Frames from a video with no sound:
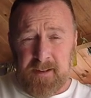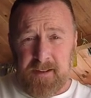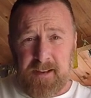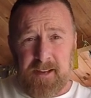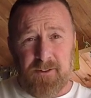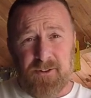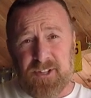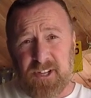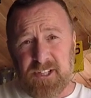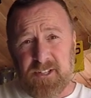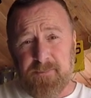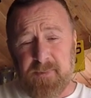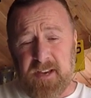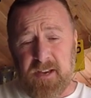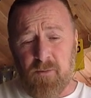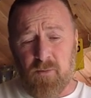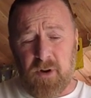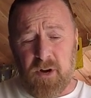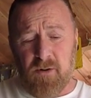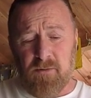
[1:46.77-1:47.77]
And you say to
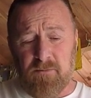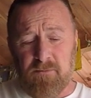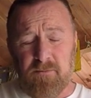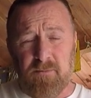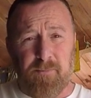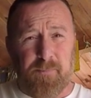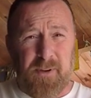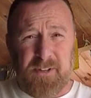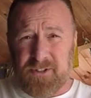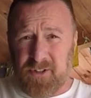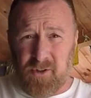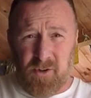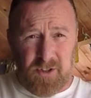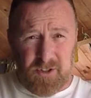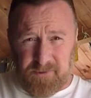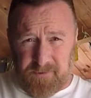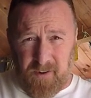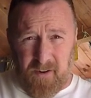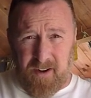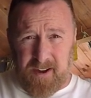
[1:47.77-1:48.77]
me, well, the piston
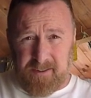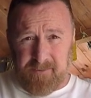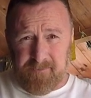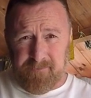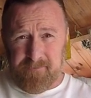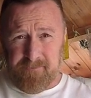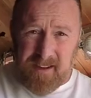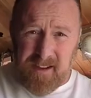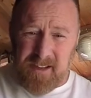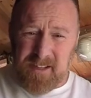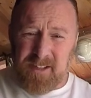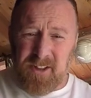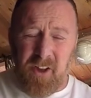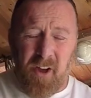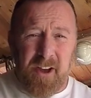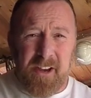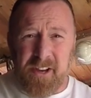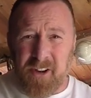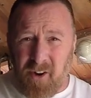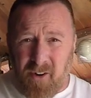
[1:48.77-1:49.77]
looks fine. It's
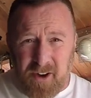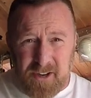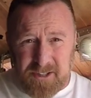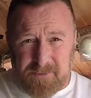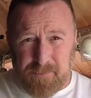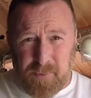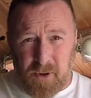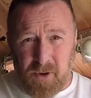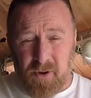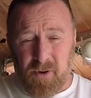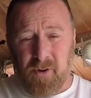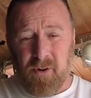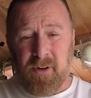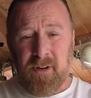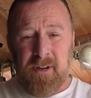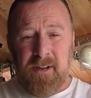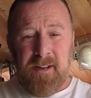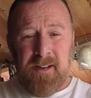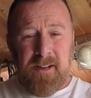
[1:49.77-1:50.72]
like an iceberg.